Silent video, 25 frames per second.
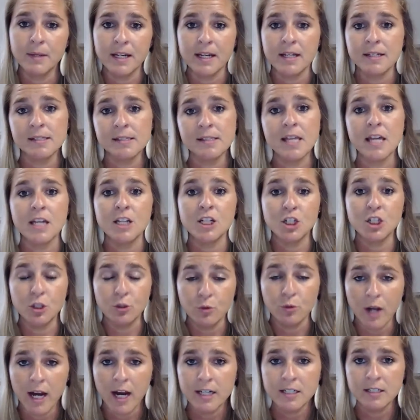because they
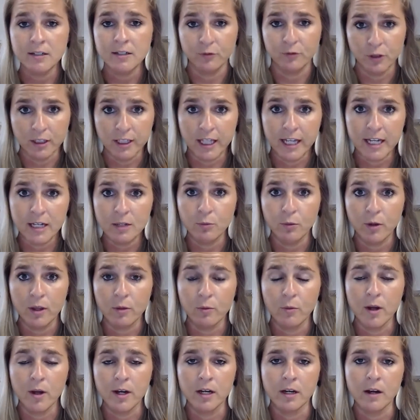do kind of relate
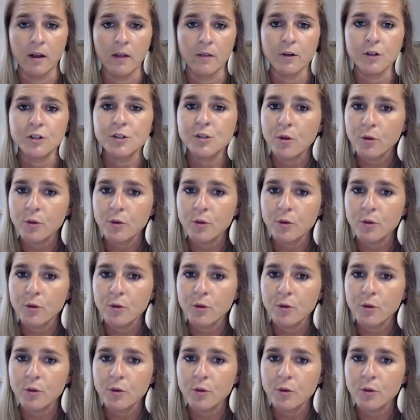with one another.